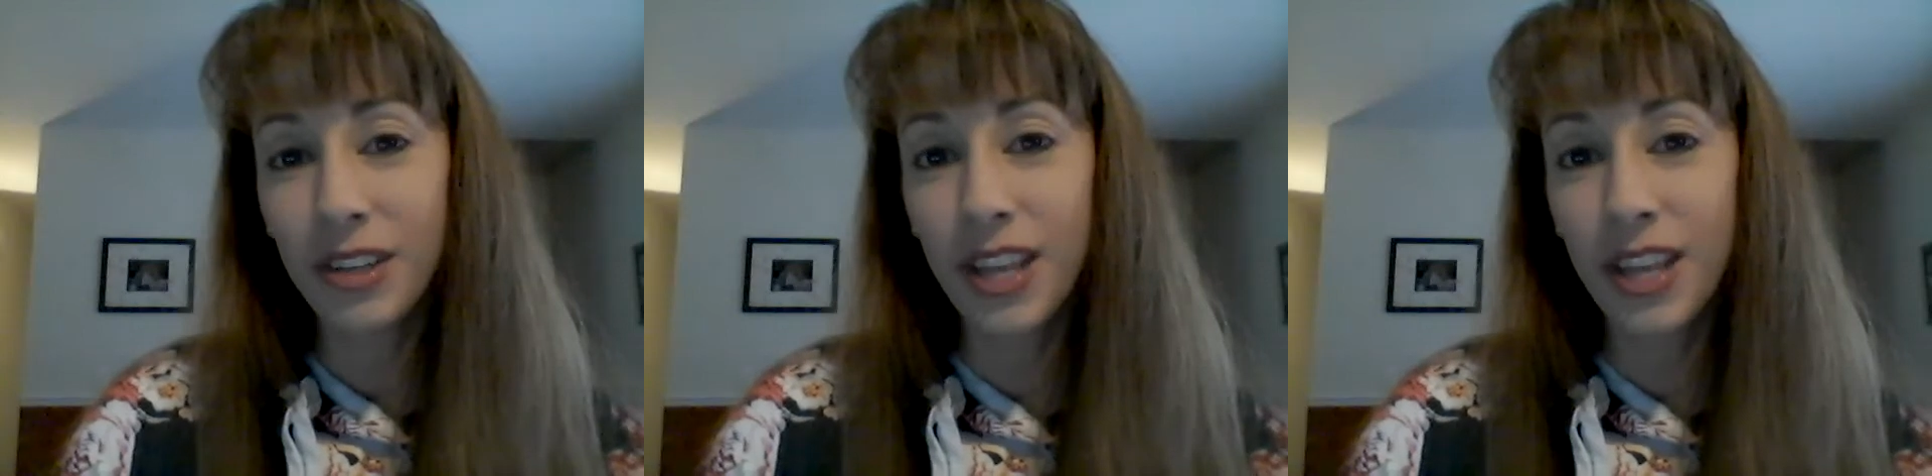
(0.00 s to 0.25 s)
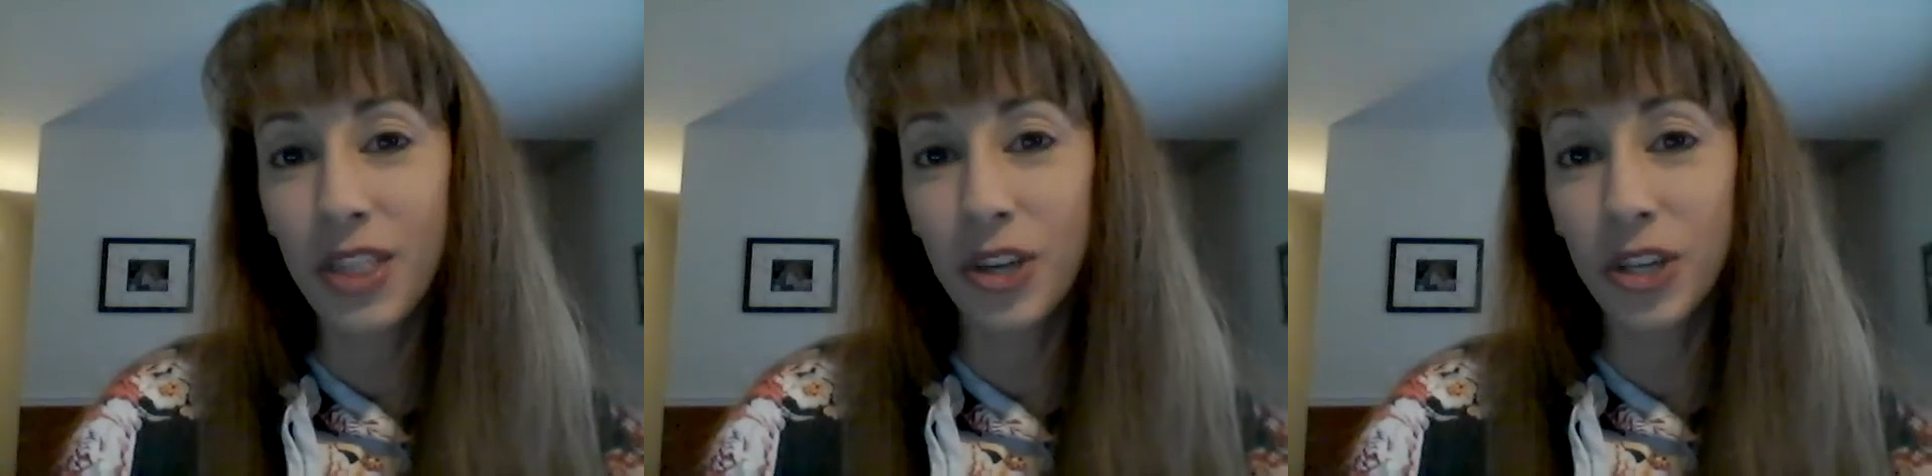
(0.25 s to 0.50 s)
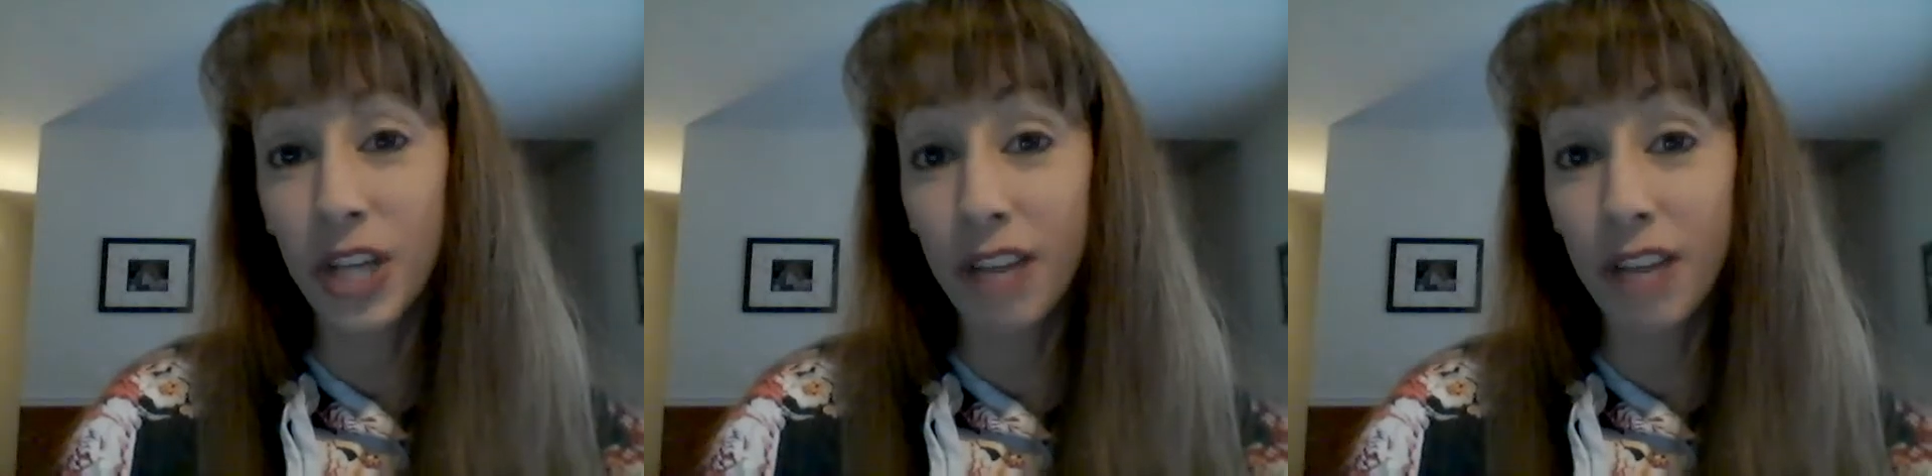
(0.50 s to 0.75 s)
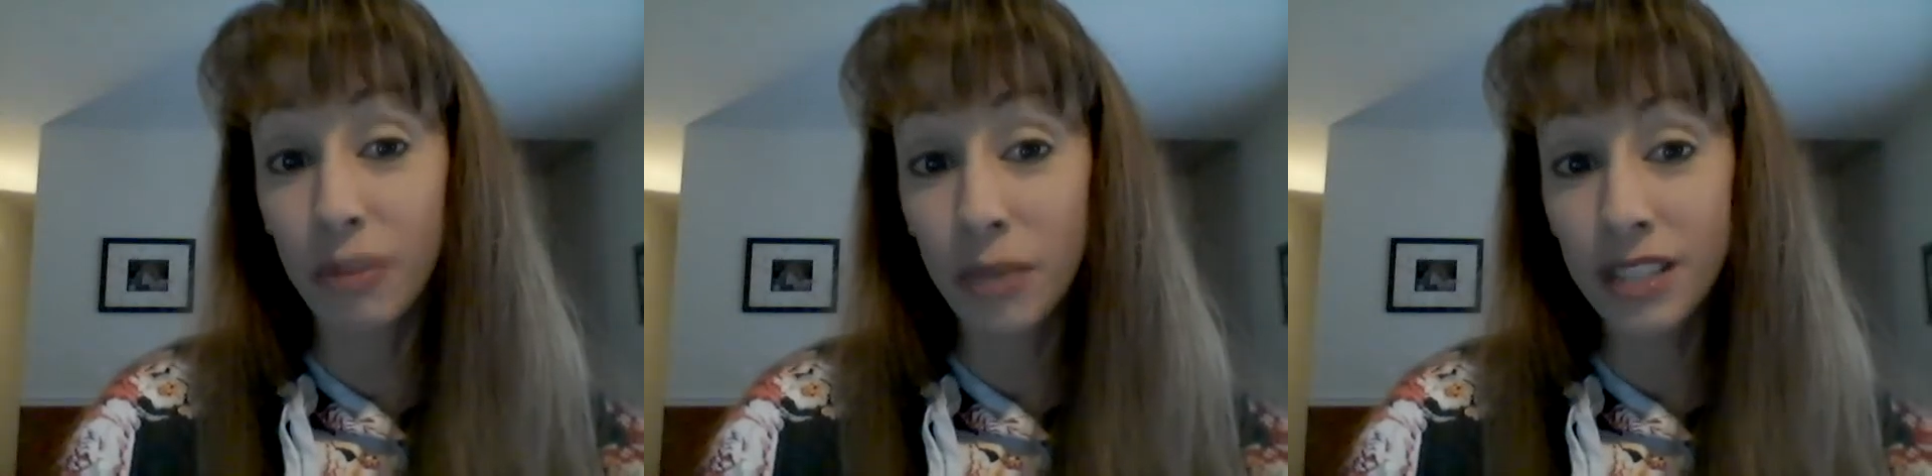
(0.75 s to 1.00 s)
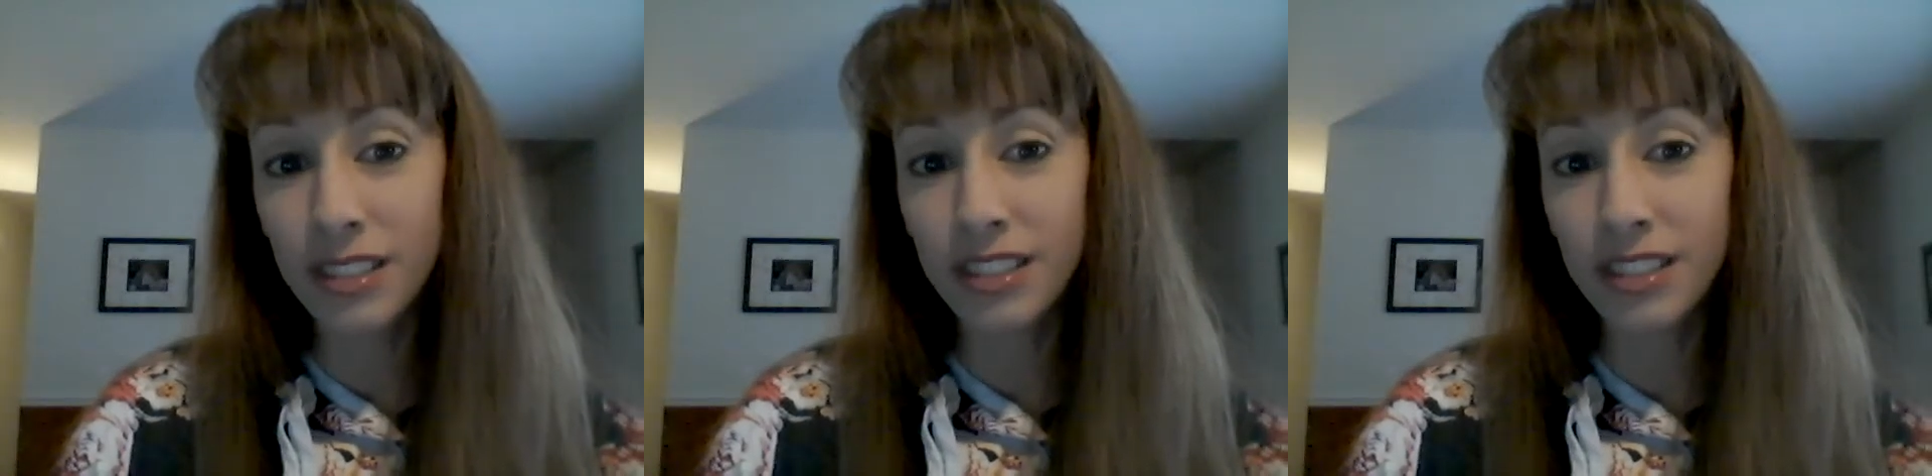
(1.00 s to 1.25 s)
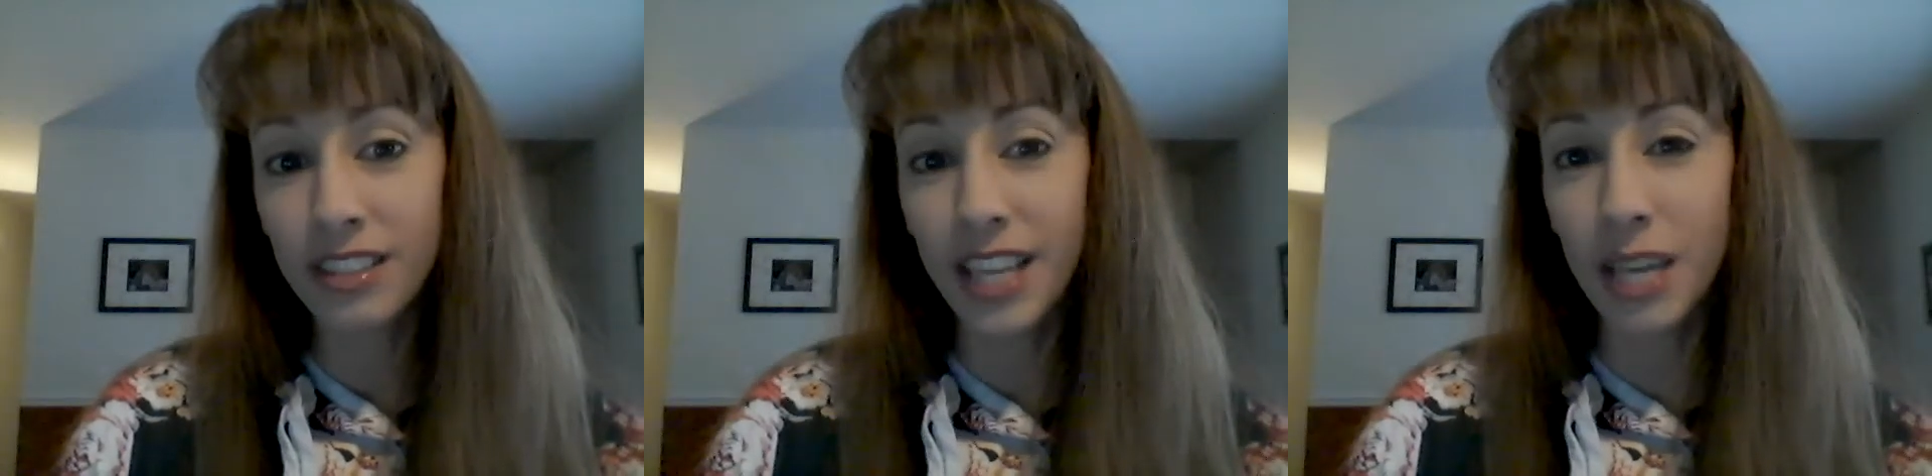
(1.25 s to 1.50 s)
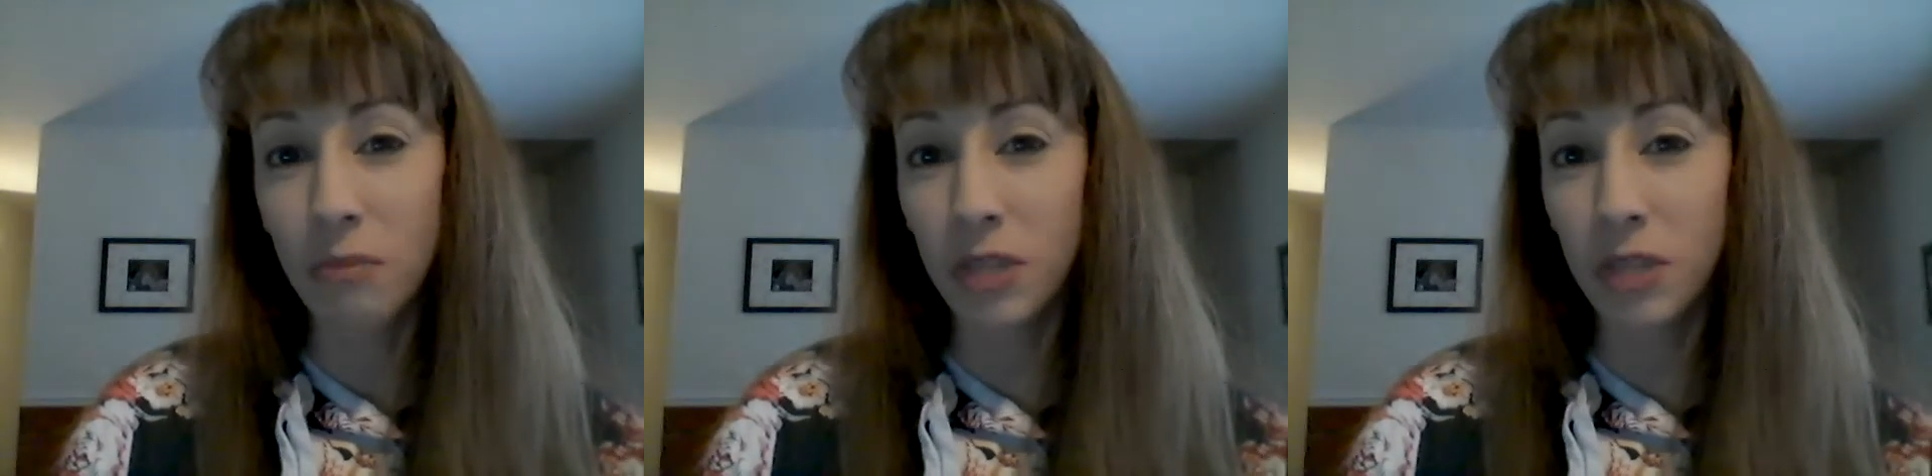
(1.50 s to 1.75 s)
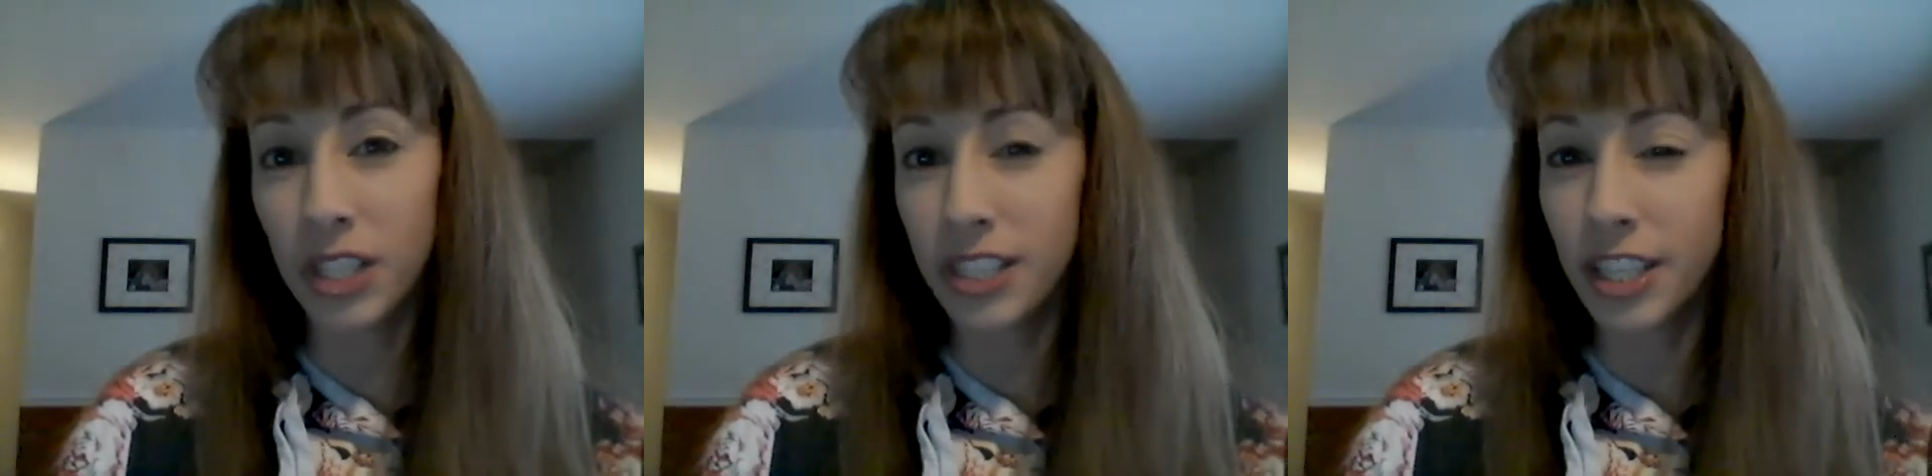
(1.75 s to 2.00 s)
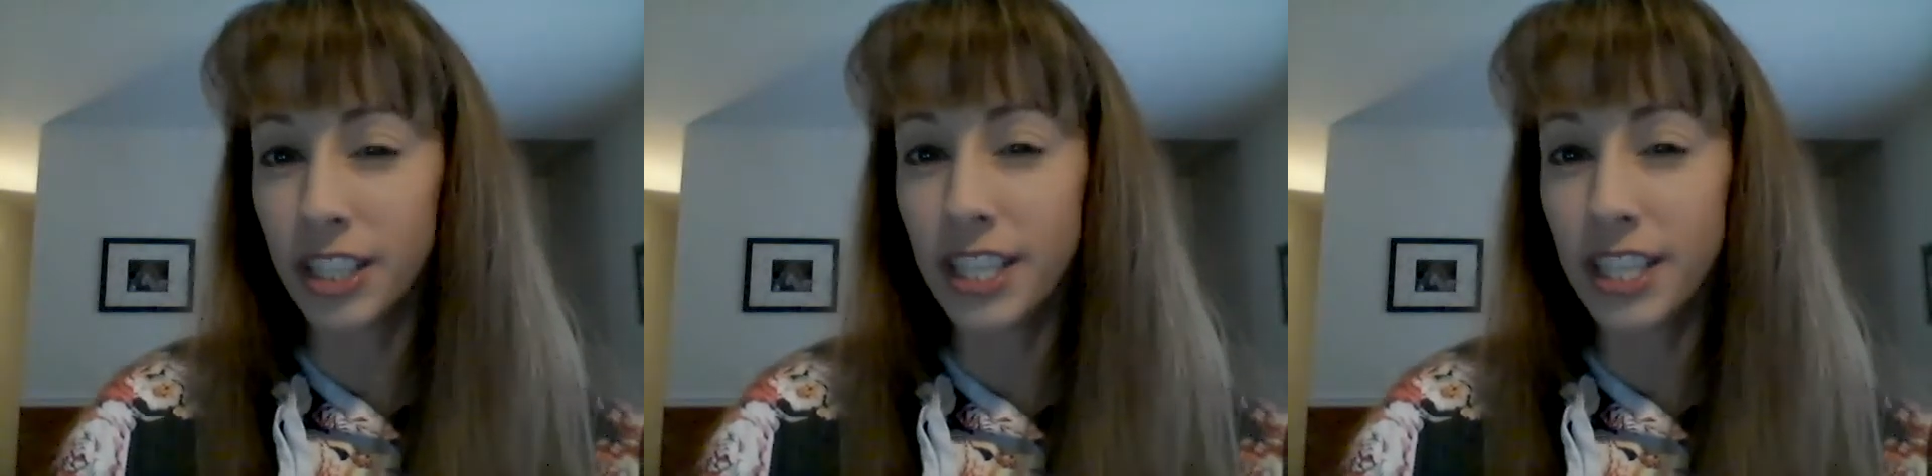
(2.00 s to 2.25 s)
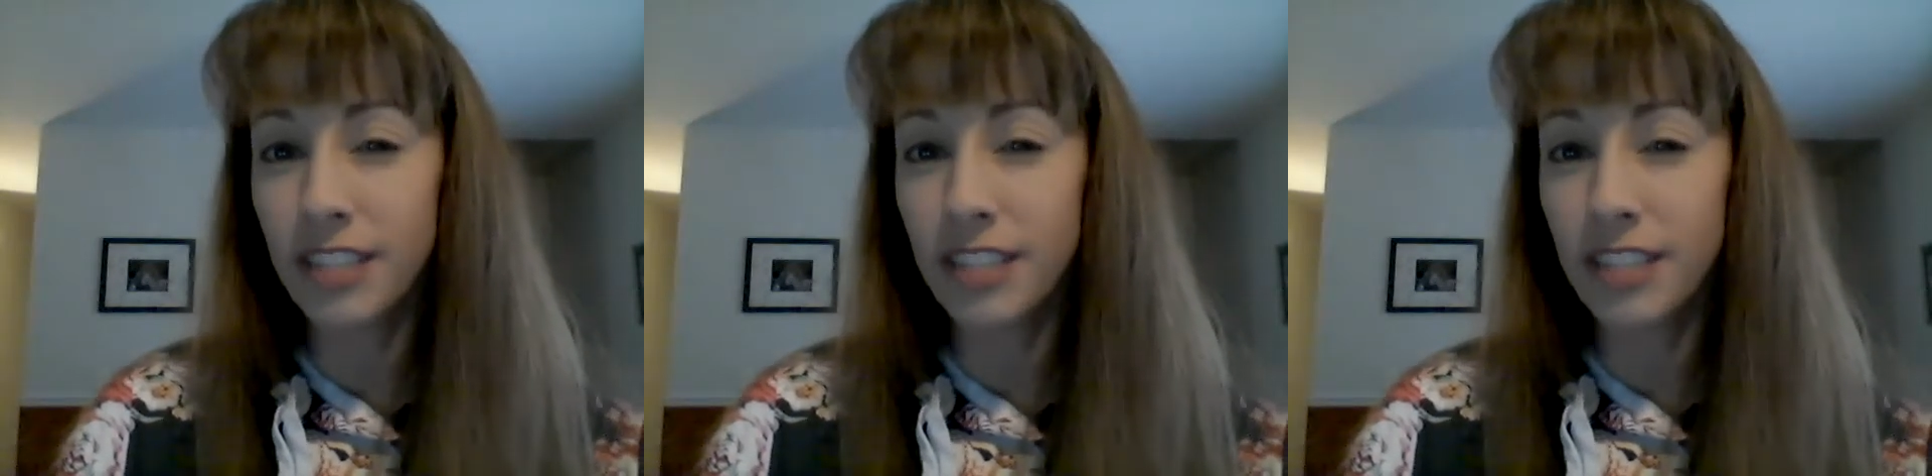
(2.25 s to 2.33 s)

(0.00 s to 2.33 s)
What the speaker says: in their governments and military,